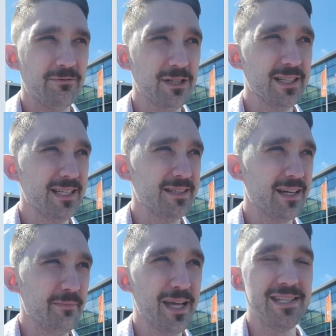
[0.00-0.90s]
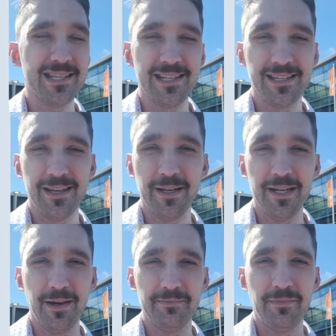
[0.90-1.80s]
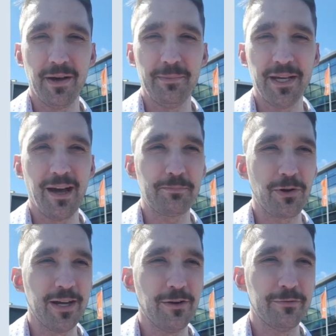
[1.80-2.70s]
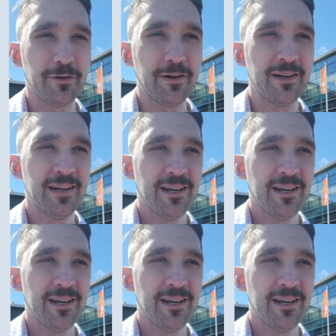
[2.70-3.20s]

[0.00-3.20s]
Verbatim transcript: really amazing and um, a big upgrade over."